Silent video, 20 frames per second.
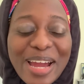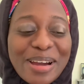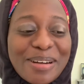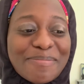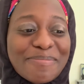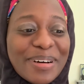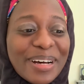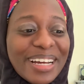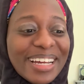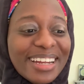
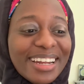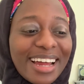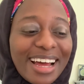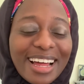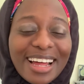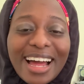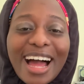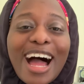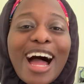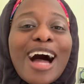But
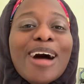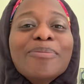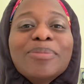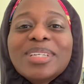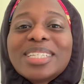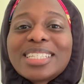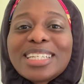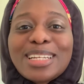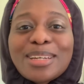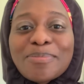I'm
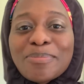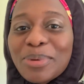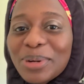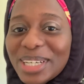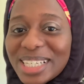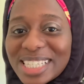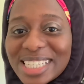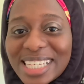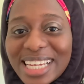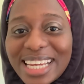just gonna
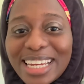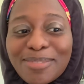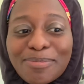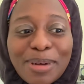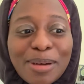embrace it.